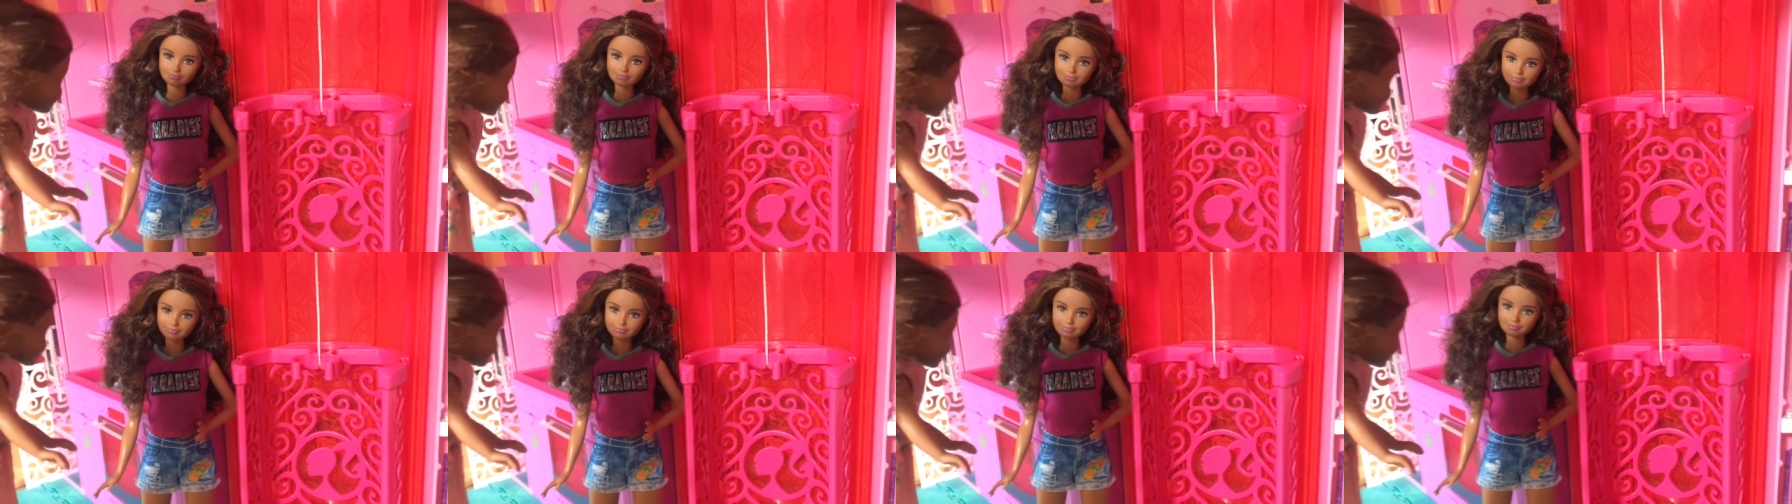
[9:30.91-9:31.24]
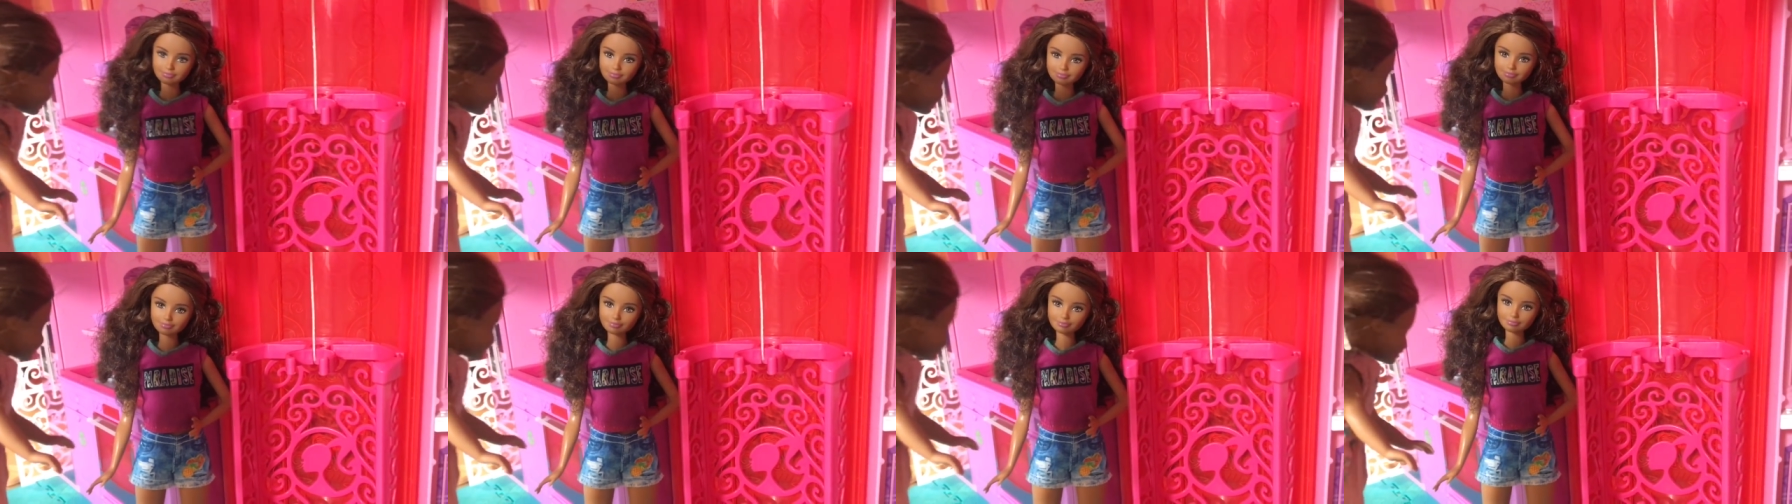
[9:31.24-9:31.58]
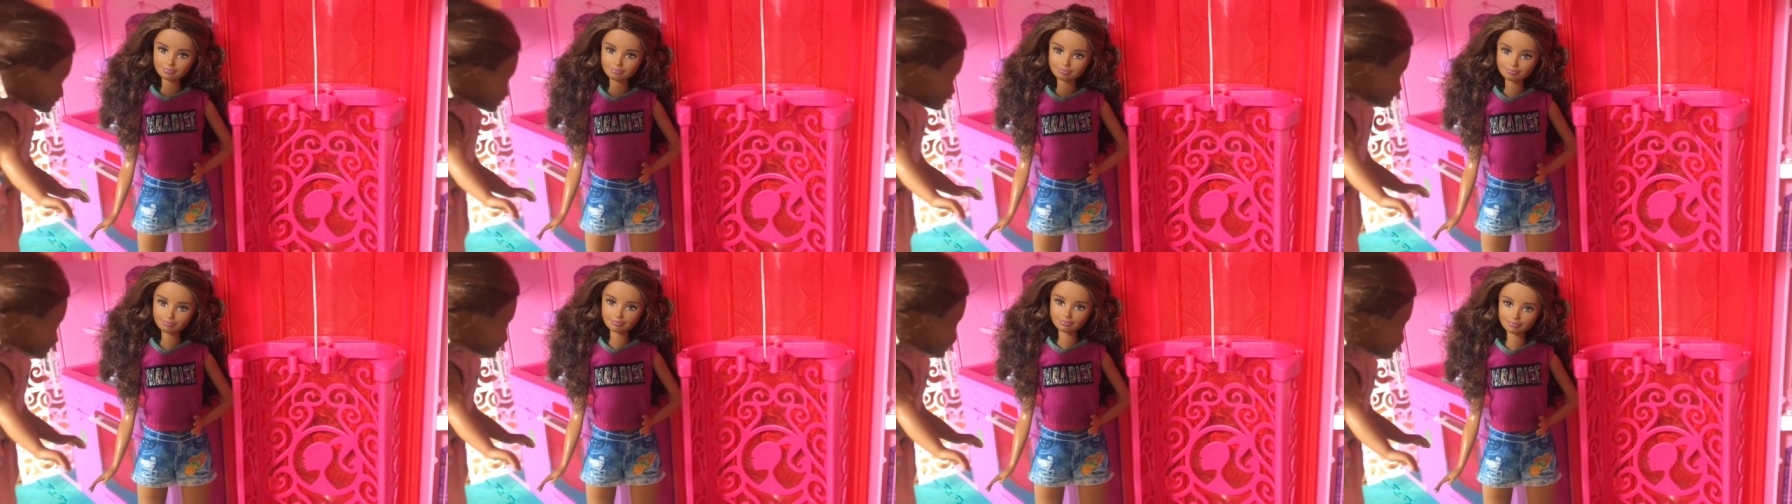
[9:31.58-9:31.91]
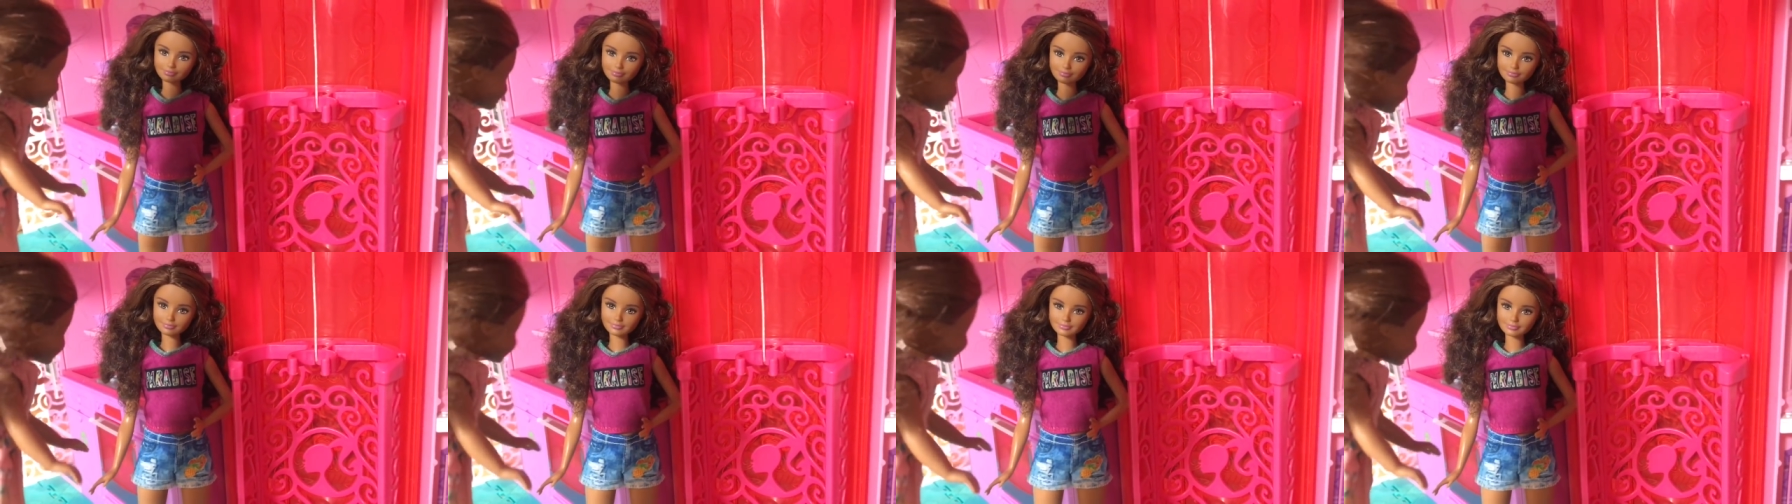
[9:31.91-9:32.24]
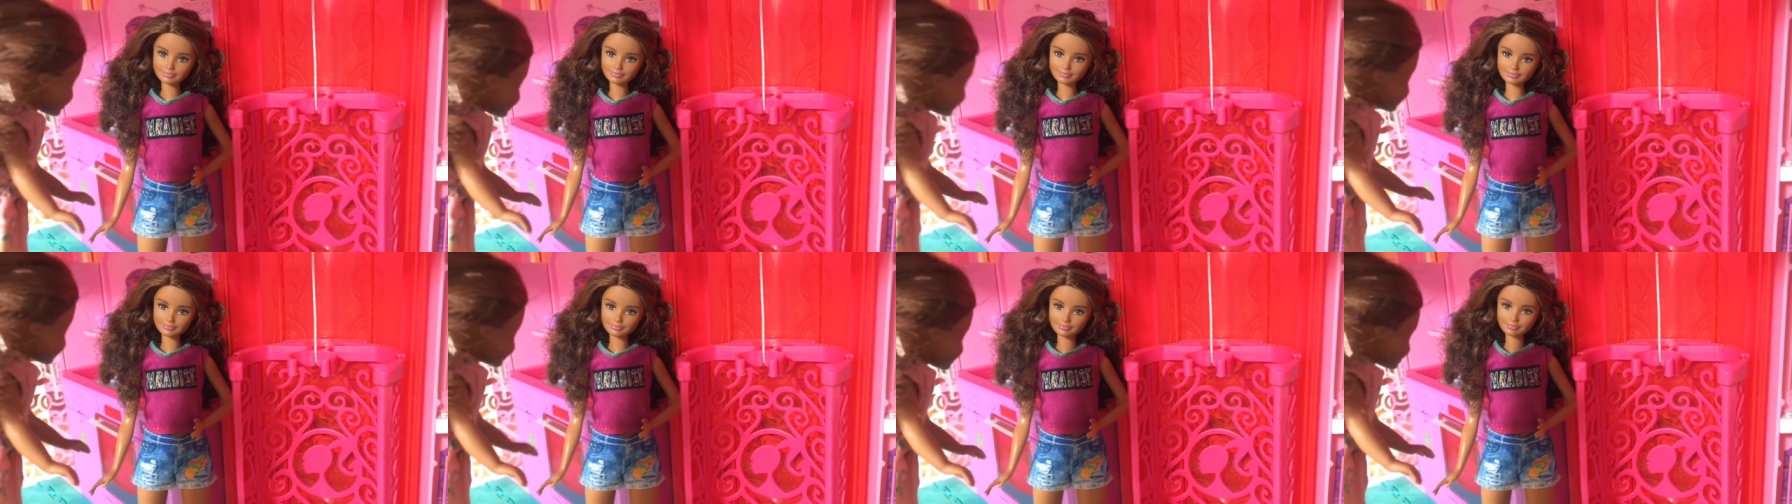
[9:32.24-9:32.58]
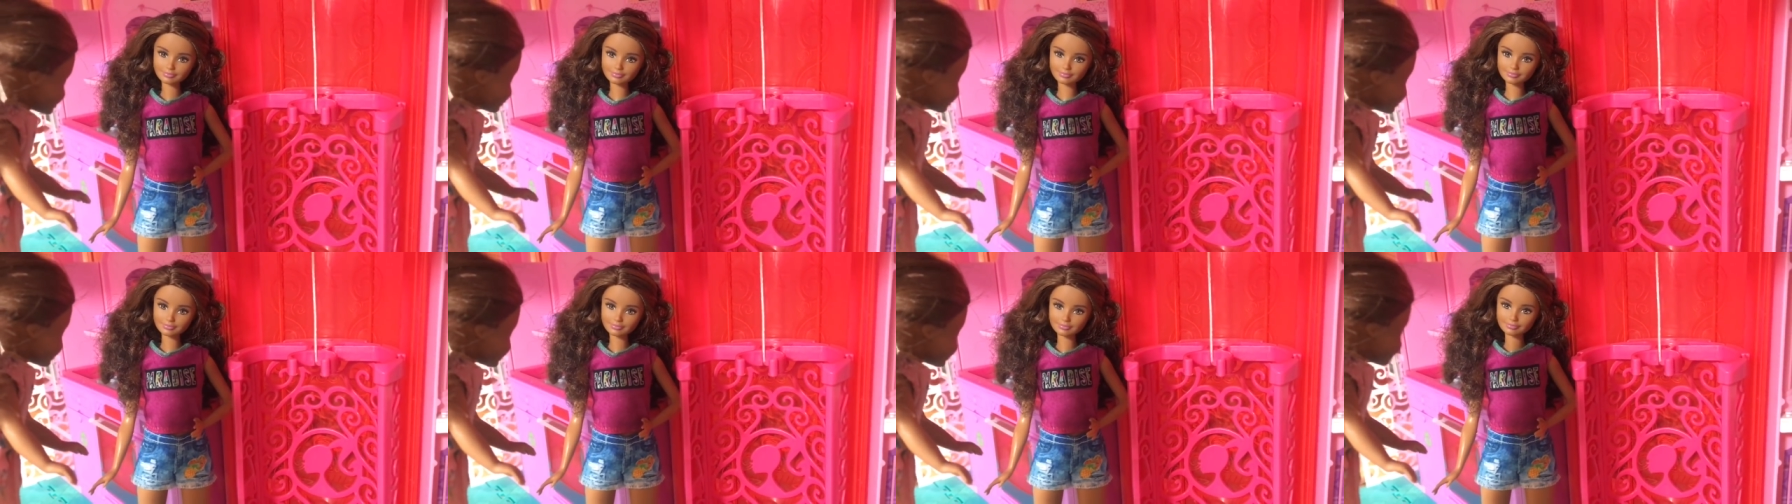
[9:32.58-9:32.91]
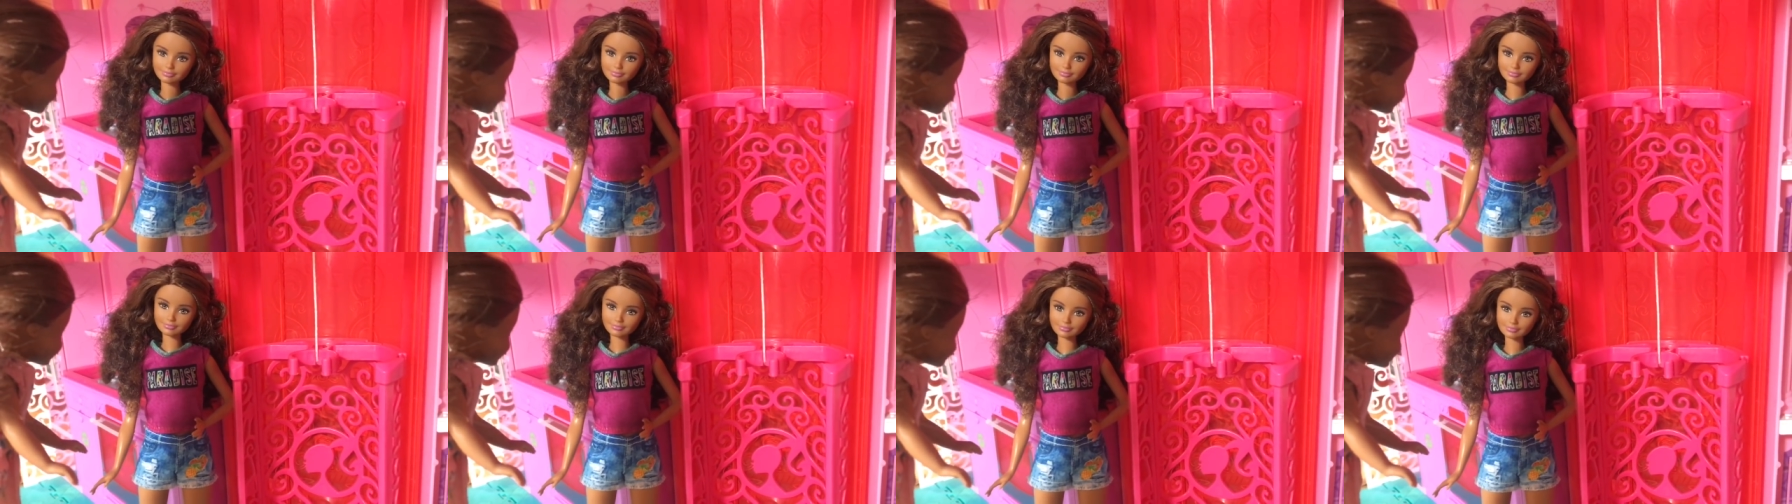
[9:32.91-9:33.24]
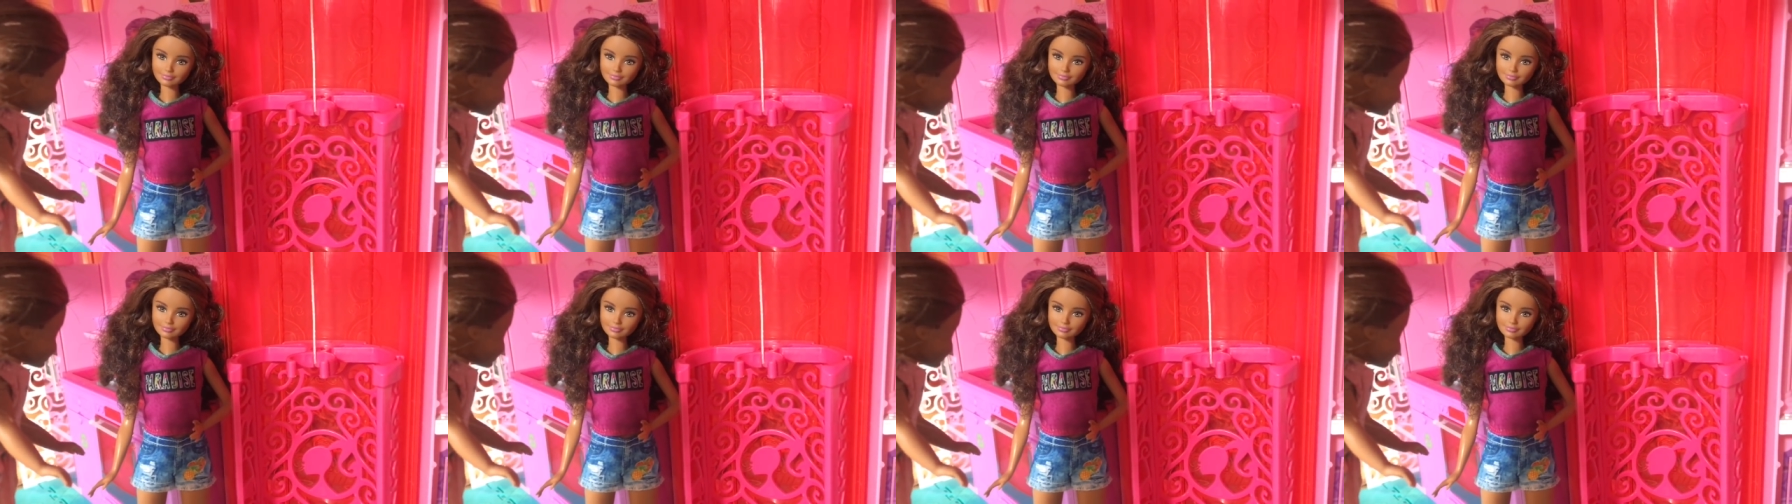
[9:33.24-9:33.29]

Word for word: she's three or not, that's not gonna matter.